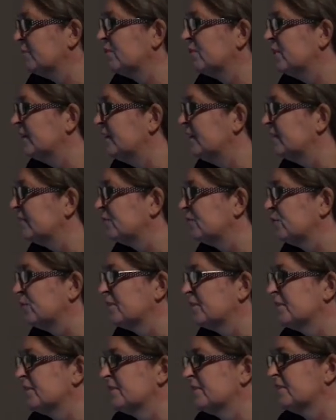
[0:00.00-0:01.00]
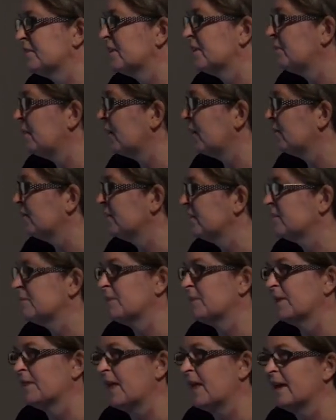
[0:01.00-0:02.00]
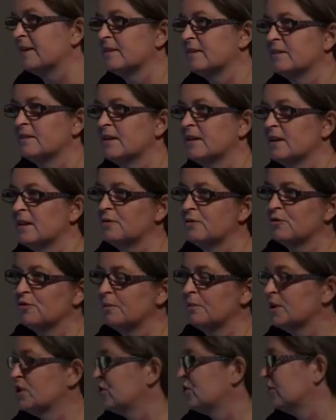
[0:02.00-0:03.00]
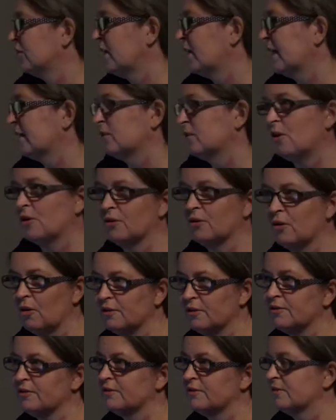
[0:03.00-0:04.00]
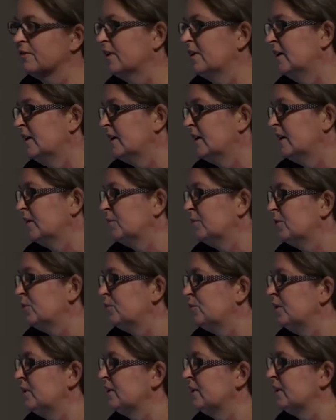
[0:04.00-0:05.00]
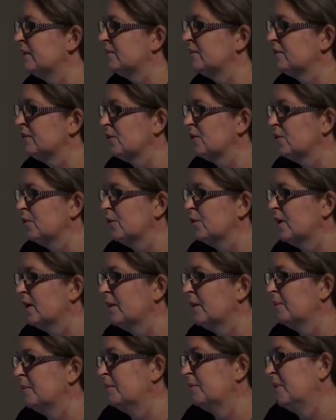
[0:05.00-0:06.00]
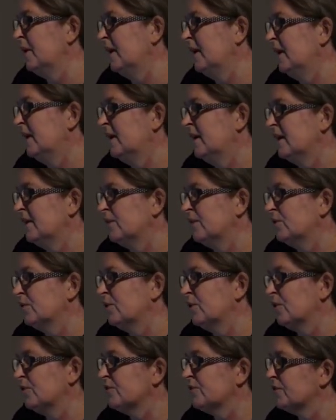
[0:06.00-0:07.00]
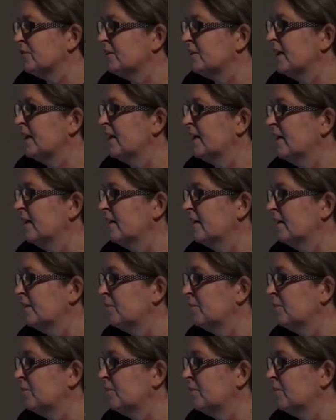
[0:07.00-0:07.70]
police forces about this, but that information had gotten lost in between. And so you could also say